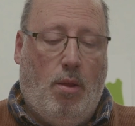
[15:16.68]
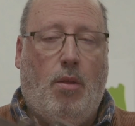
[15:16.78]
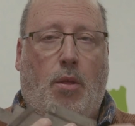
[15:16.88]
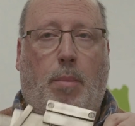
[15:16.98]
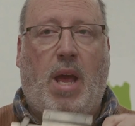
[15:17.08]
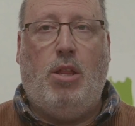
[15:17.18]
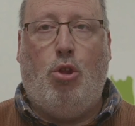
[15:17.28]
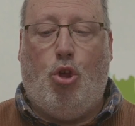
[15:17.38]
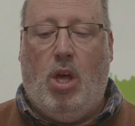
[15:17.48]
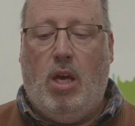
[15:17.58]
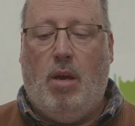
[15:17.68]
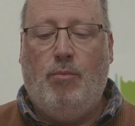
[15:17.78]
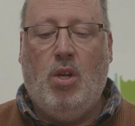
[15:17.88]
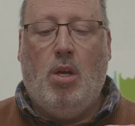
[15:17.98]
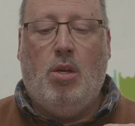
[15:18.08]
the pen jig.
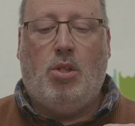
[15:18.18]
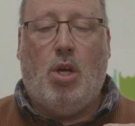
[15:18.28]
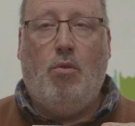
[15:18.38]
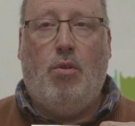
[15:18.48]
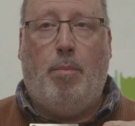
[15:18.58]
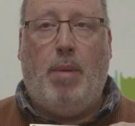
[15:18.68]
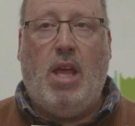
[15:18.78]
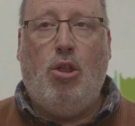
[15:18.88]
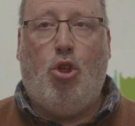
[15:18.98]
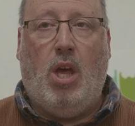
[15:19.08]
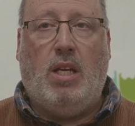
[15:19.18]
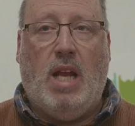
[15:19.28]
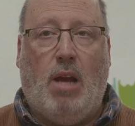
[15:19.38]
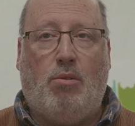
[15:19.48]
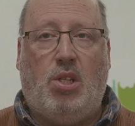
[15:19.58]
So the pen jig
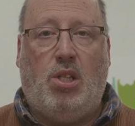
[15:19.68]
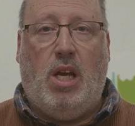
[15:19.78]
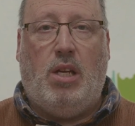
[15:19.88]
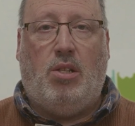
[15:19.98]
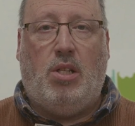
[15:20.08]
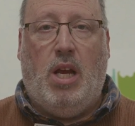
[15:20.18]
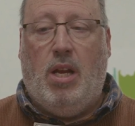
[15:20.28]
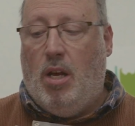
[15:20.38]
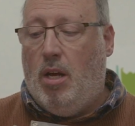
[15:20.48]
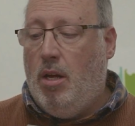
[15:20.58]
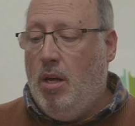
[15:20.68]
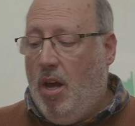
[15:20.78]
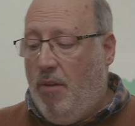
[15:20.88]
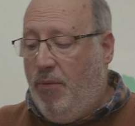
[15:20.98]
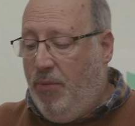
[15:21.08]
now sits in a
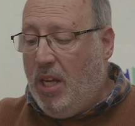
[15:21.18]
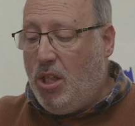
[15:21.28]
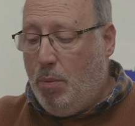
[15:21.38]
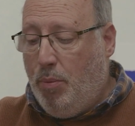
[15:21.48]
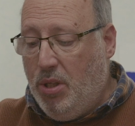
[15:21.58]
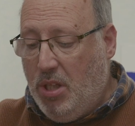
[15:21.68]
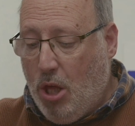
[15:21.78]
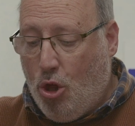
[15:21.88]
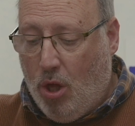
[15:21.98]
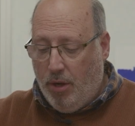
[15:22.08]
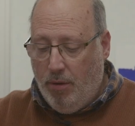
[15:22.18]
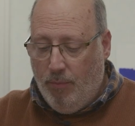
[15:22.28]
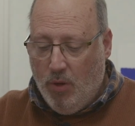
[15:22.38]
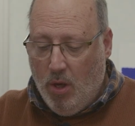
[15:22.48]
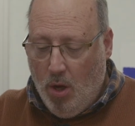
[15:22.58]
fixed position
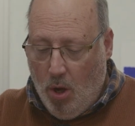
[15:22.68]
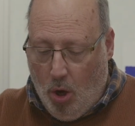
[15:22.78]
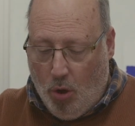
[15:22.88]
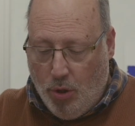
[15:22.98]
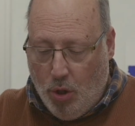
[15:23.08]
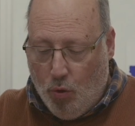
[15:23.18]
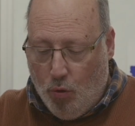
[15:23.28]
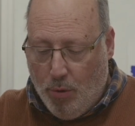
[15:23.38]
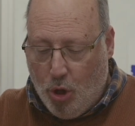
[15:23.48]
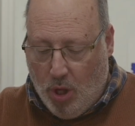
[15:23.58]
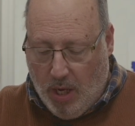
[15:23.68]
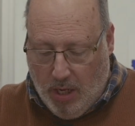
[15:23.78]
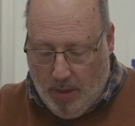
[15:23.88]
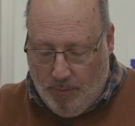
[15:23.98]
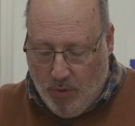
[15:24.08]
on your
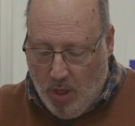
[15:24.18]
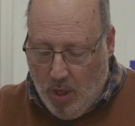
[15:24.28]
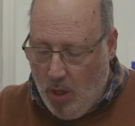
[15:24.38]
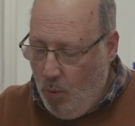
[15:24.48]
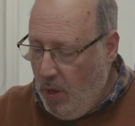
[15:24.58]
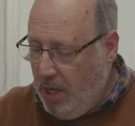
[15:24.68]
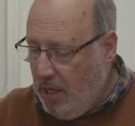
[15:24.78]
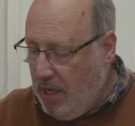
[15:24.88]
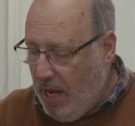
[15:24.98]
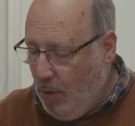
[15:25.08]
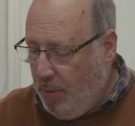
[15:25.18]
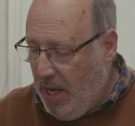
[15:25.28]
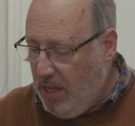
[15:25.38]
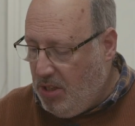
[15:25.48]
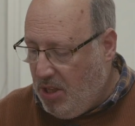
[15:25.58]
machine. We can now
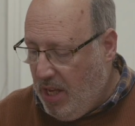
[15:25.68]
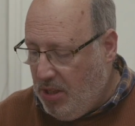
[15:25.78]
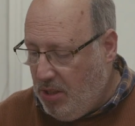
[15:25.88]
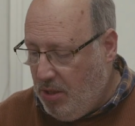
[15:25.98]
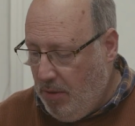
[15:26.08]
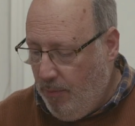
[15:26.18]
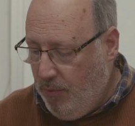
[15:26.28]
place this